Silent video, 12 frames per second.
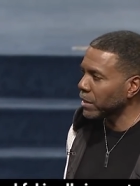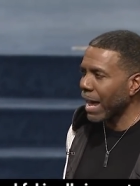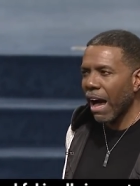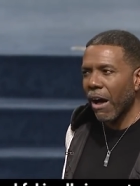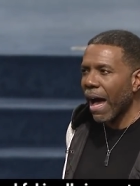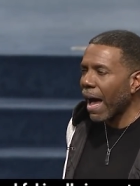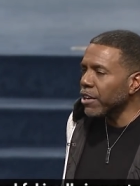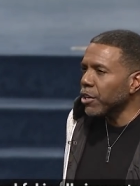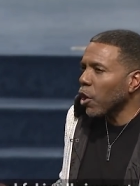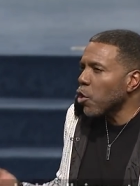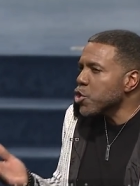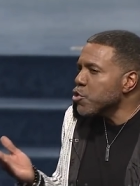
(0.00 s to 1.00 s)
Now, you
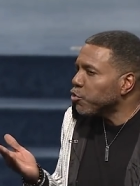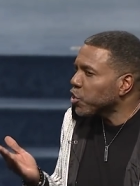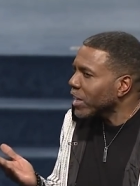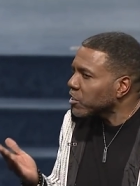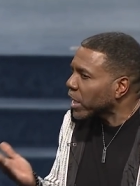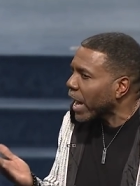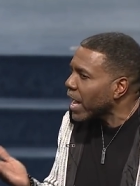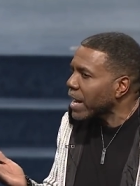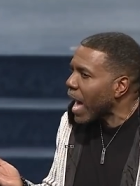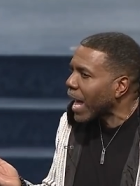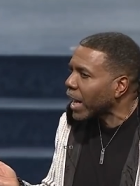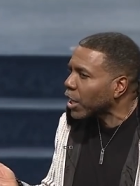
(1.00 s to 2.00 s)
know, you just
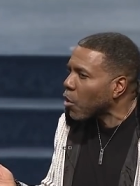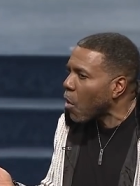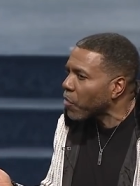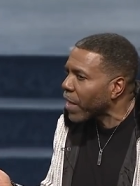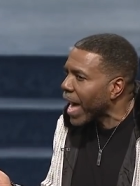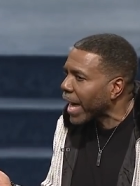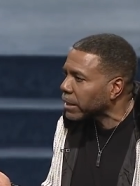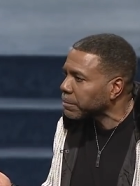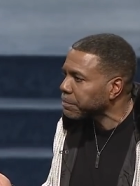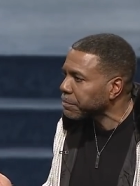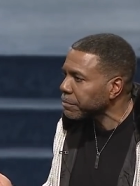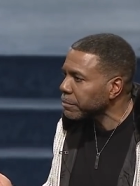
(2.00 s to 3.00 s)
cannot ignore that
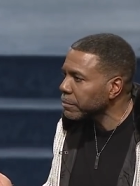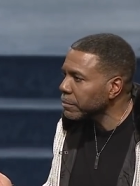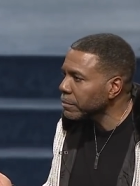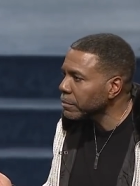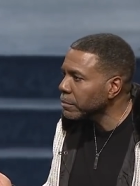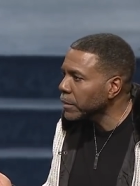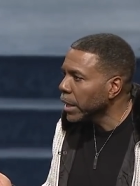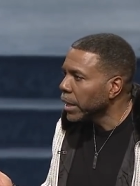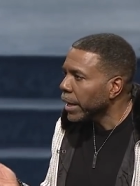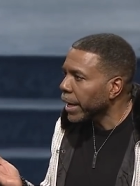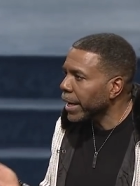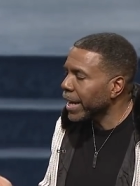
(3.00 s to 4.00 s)

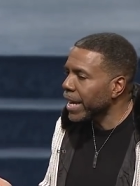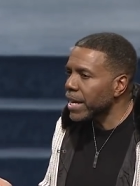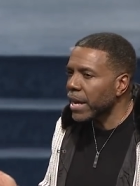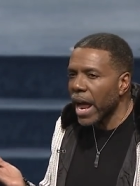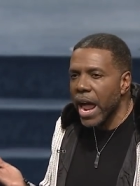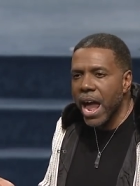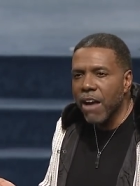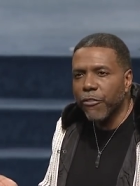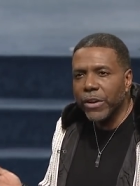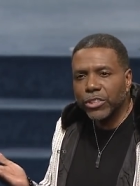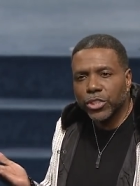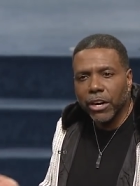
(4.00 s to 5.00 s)
in
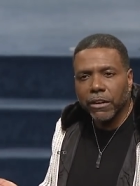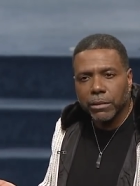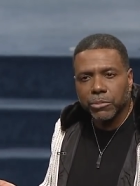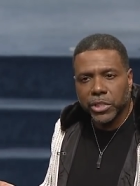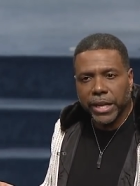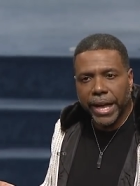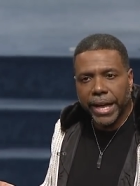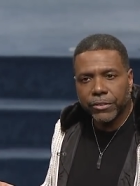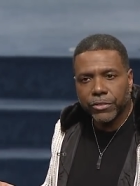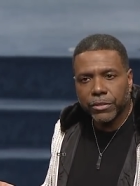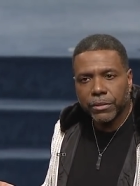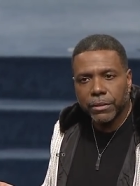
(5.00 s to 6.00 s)
every
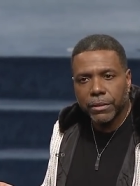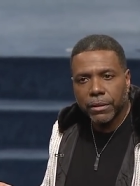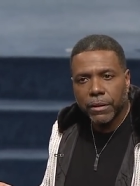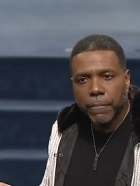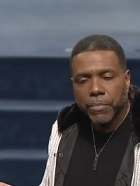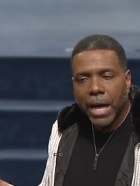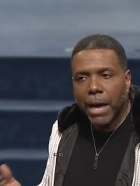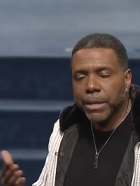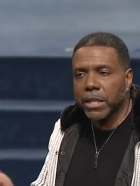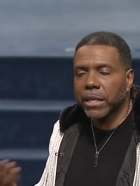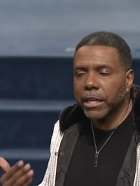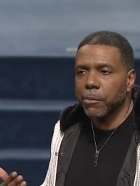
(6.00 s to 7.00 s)
circumstance. I
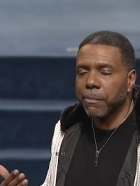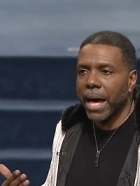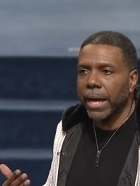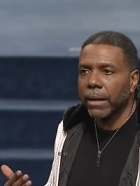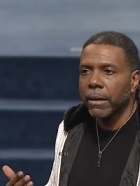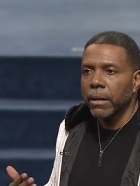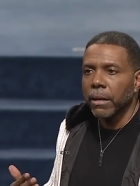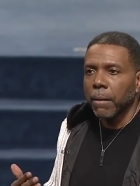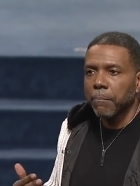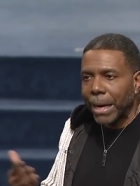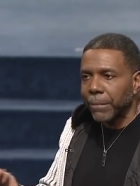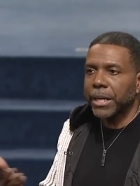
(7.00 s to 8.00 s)
mean, think about it.
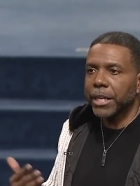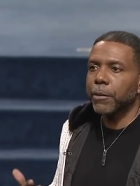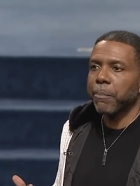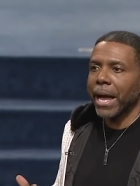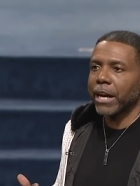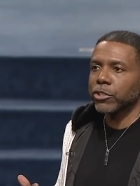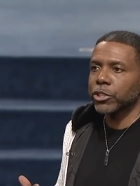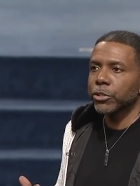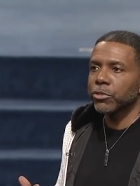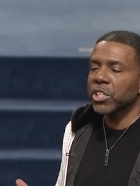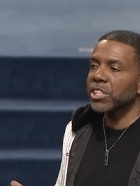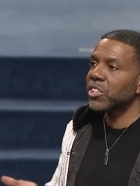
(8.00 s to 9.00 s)
David needed a pair of
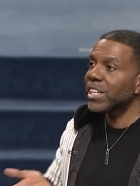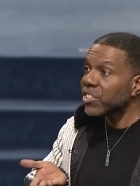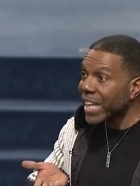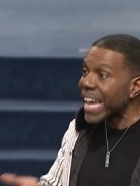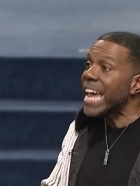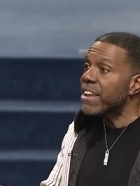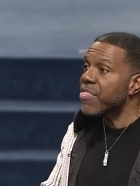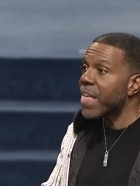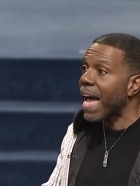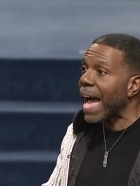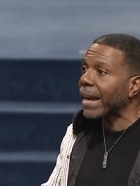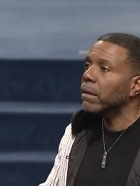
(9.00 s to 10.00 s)
shoes. He says, In
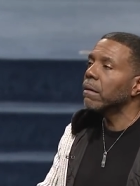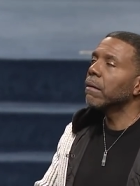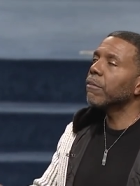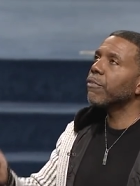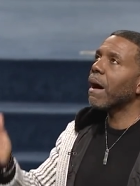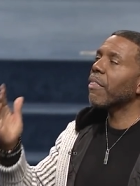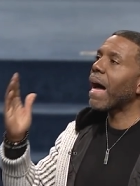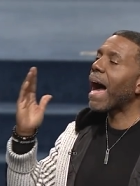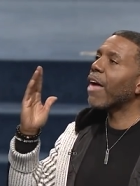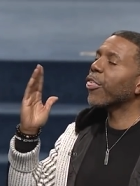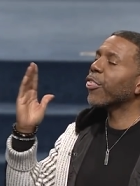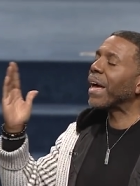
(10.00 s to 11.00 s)
that, Father,
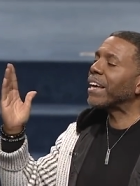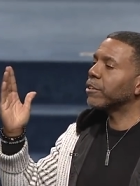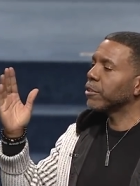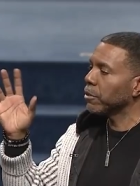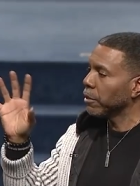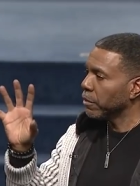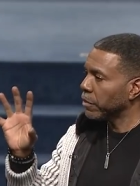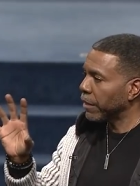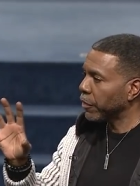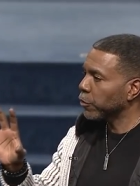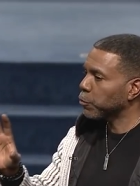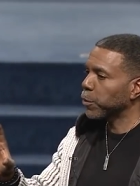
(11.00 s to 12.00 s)
I thank you
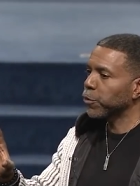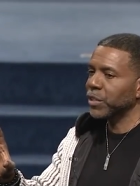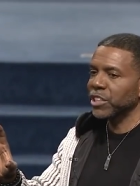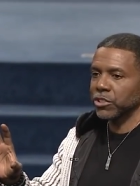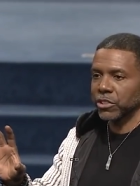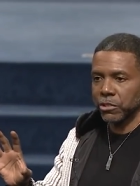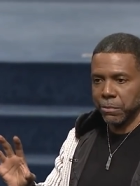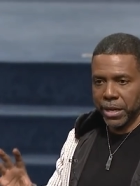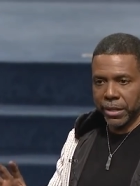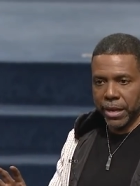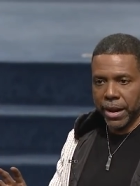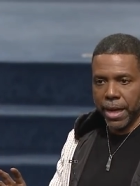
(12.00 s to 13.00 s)
that there's provision to
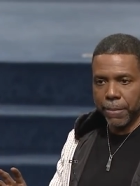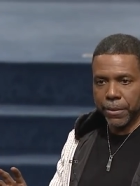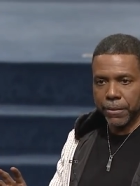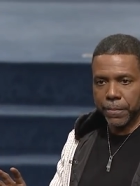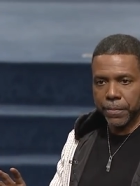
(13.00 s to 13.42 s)
make that happen.